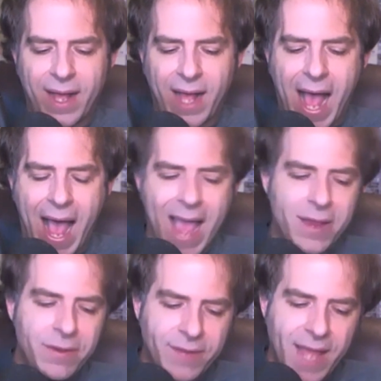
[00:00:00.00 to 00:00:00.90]
I
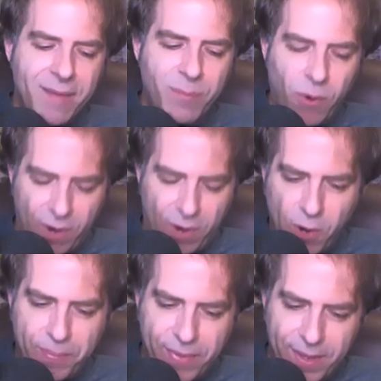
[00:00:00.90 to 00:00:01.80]
used to have more
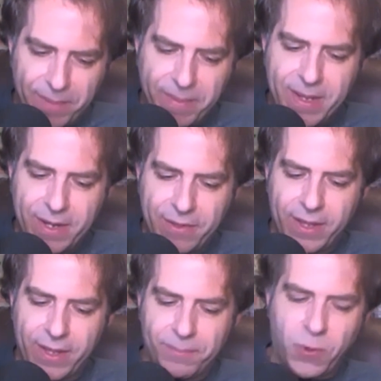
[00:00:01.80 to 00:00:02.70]
hope that
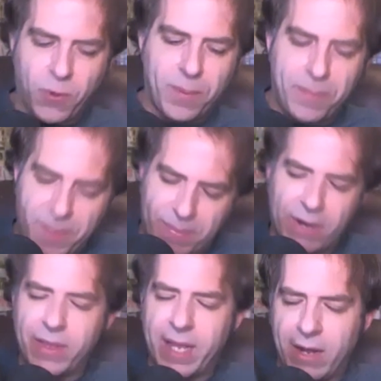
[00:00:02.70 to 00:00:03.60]
the bigger
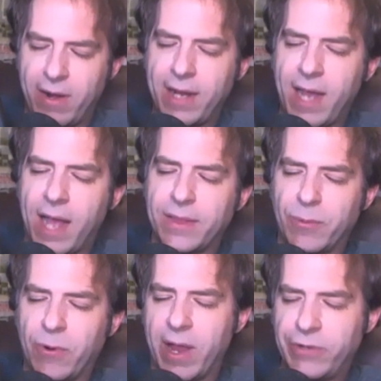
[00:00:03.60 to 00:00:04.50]
the internet got, the
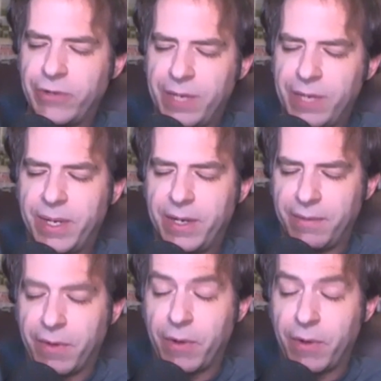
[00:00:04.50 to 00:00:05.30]
more energy they'd be devoted